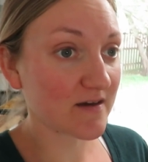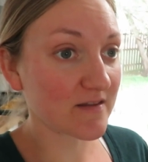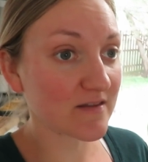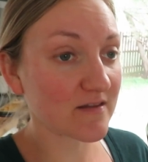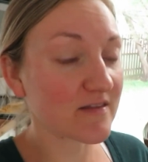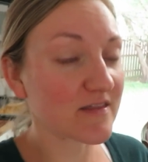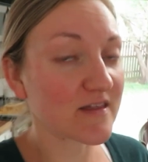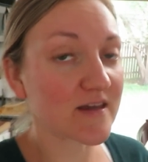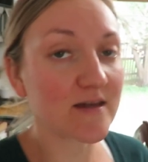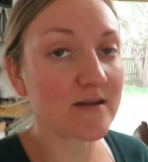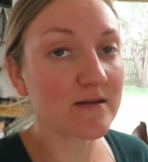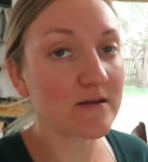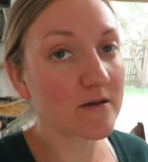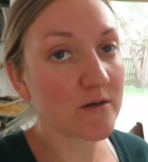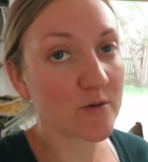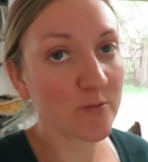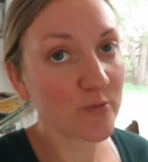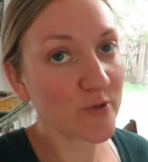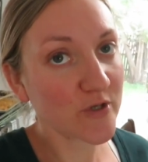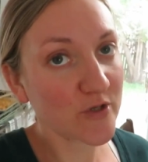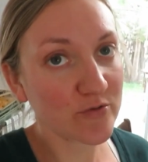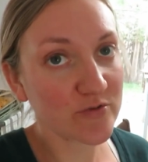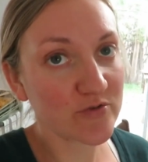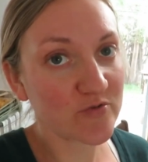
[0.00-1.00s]
other
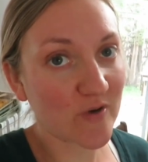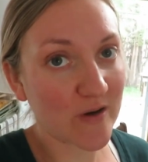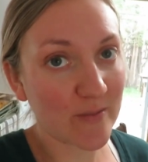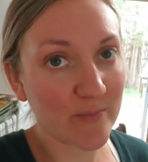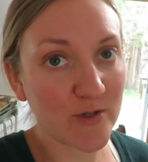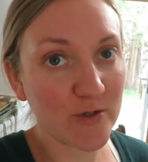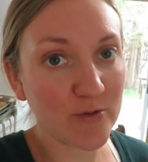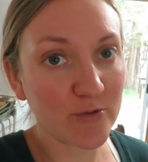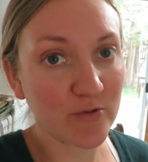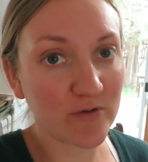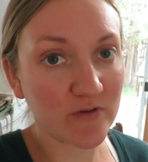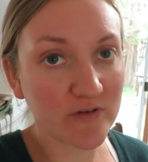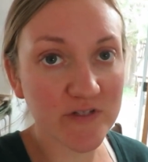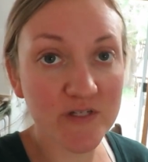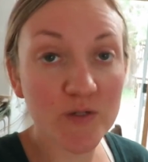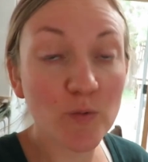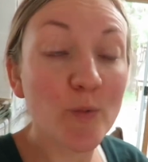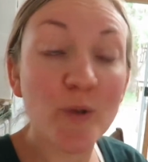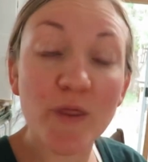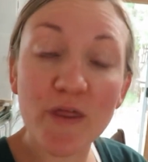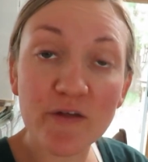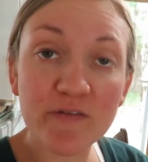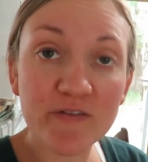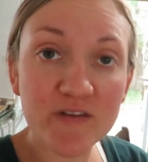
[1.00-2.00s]
than we use ramen noodles
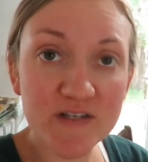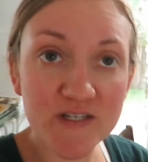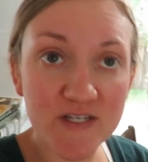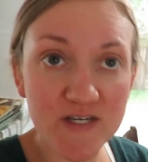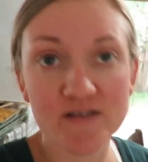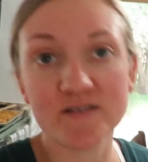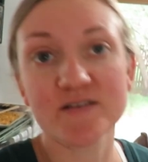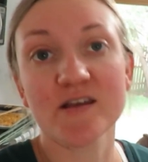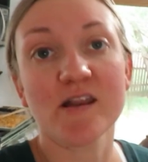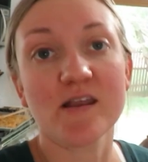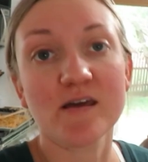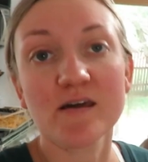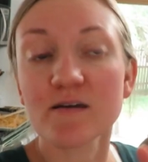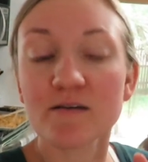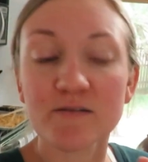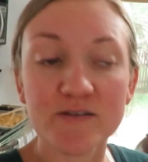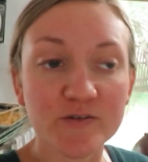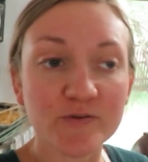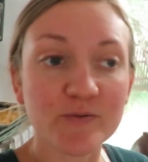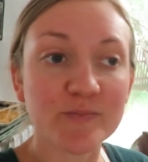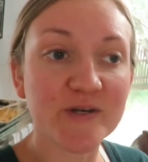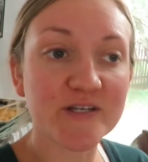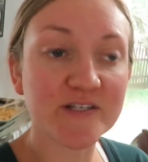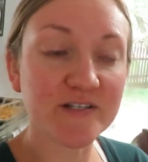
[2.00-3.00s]
without the seasoning,
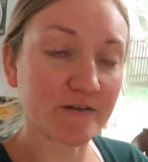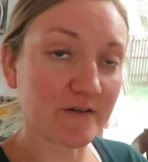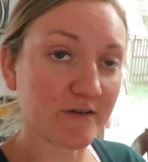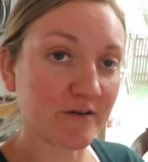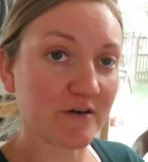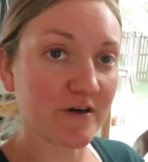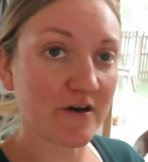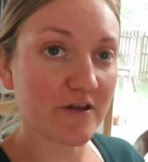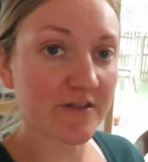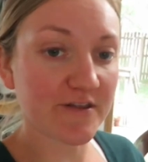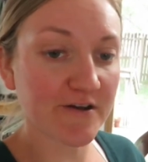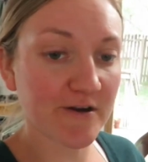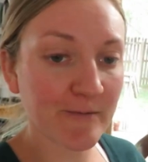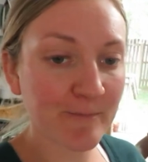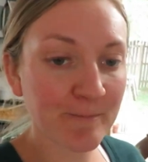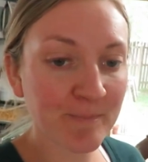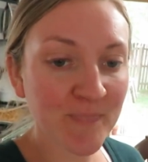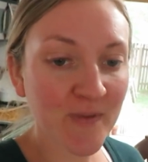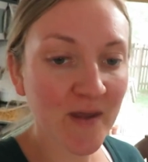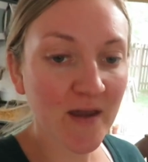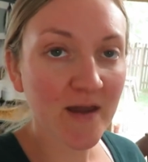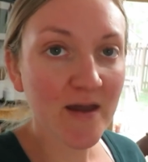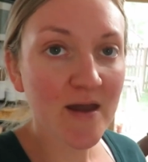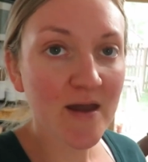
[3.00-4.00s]
so it makes it a little healthier.